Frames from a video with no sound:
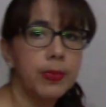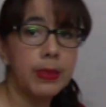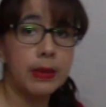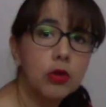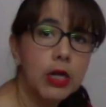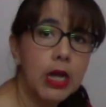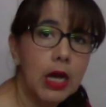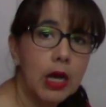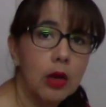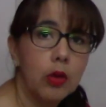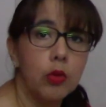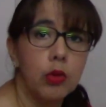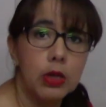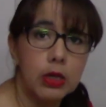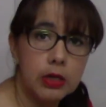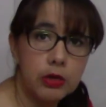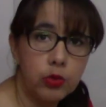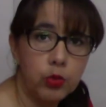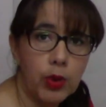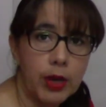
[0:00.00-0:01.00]
Now
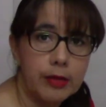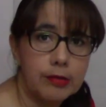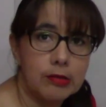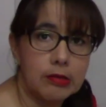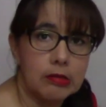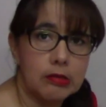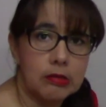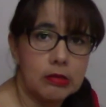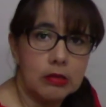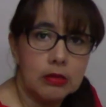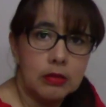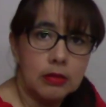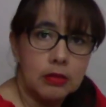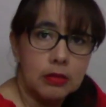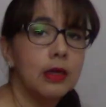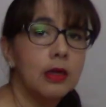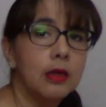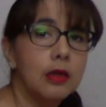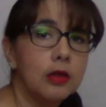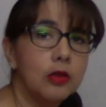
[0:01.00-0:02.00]
it rises,
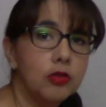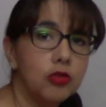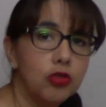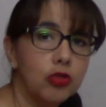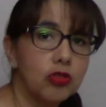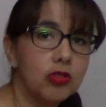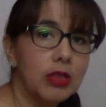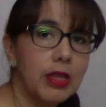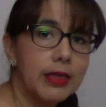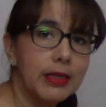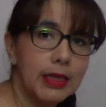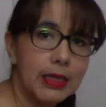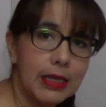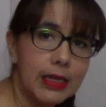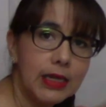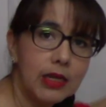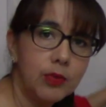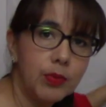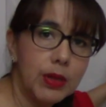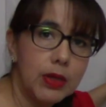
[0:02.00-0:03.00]
just like the
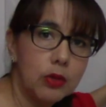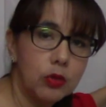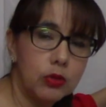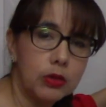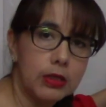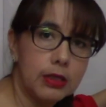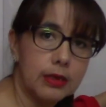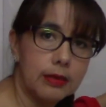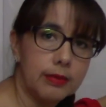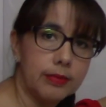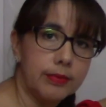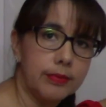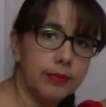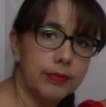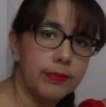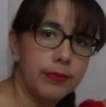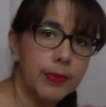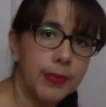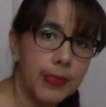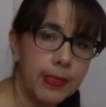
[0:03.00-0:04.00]
heated balloon did.
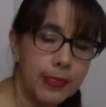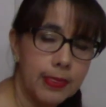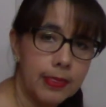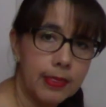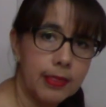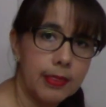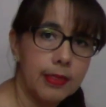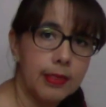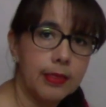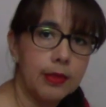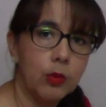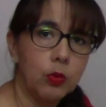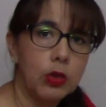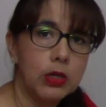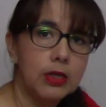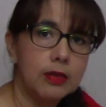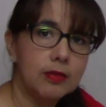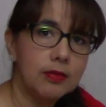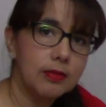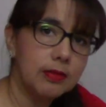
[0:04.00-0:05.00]
When
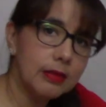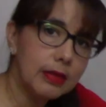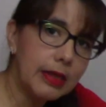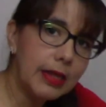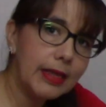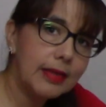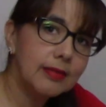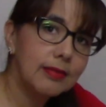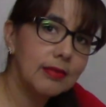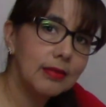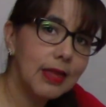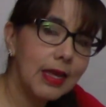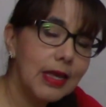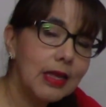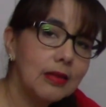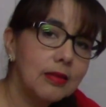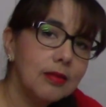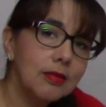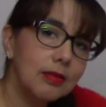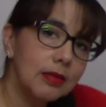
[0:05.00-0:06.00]
it's less
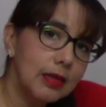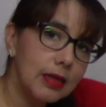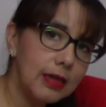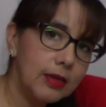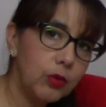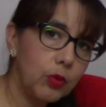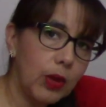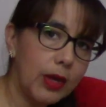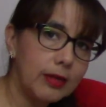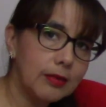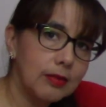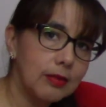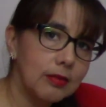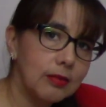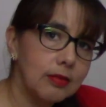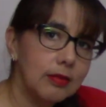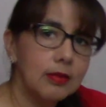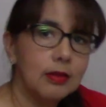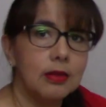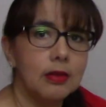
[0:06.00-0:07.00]
dense, it rises.
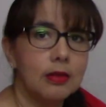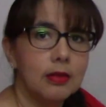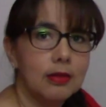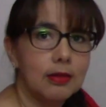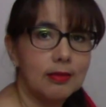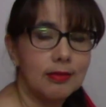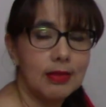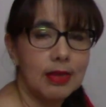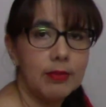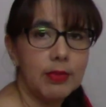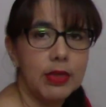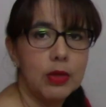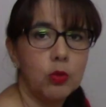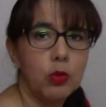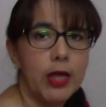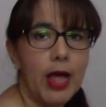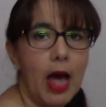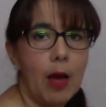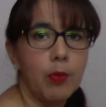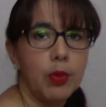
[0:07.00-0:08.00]
The same thing will
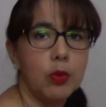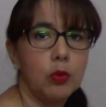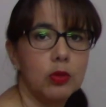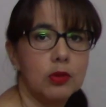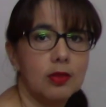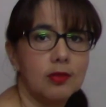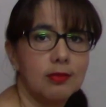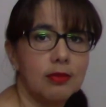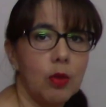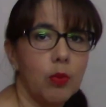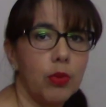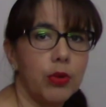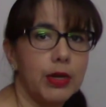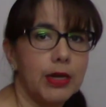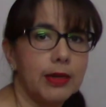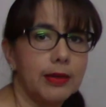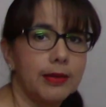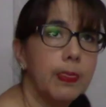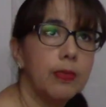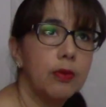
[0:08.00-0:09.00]
happen with the submarine.
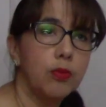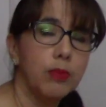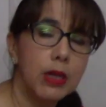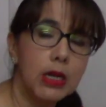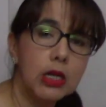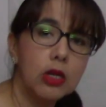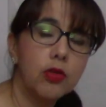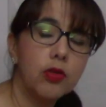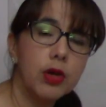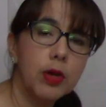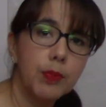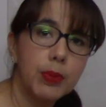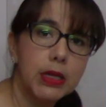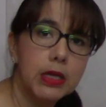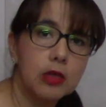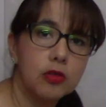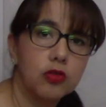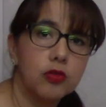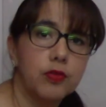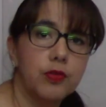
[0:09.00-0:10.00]
There are many other
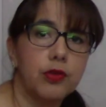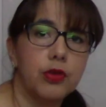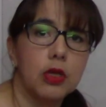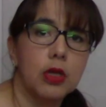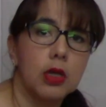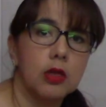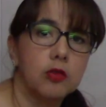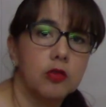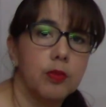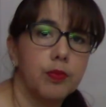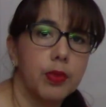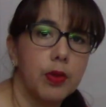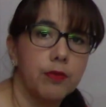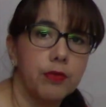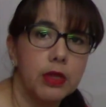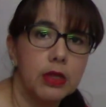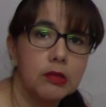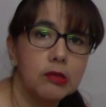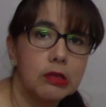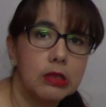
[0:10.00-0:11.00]
applications for the concept of
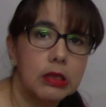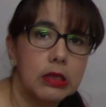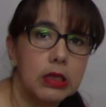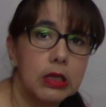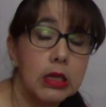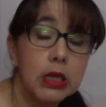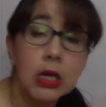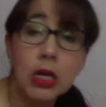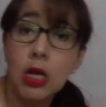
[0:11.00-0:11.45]
density.